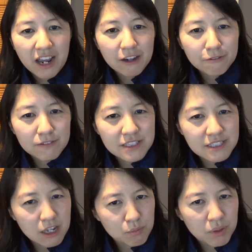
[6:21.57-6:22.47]
have
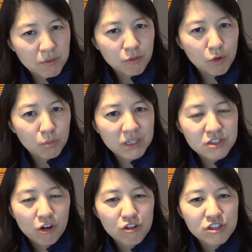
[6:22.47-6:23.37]
these epileptiform
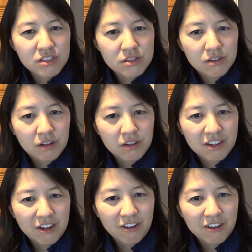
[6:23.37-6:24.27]
discharges on
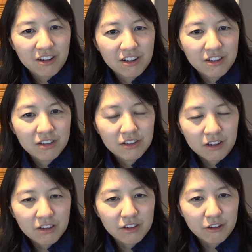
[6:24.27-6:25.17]
their
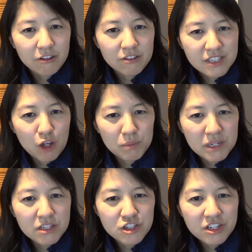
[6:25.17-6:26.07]
scalp
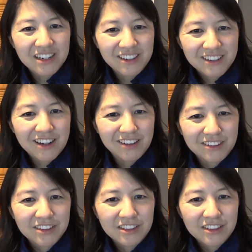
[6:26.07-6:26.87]
EEG. Yeah.